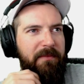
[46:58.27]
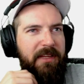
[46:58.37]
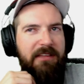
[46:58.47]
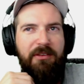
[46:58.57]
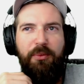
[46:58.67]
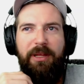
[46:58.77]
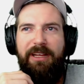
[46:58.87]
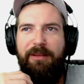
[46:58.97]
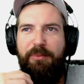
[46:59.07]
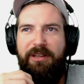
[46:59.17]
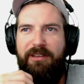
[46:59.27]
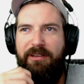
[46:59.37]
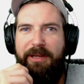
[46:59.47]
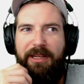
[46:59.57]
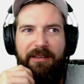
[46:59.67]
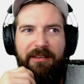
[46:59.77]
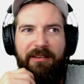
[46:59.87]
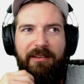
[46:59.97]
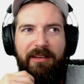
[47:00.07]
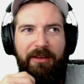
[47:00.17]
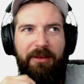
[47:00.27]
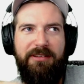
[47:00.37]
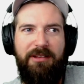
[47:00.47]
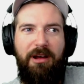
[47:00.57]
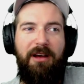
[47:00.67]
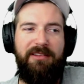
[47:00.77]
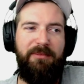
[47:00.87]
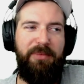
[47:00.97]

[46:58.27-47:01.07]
That's a really good picture, man. It's an awesome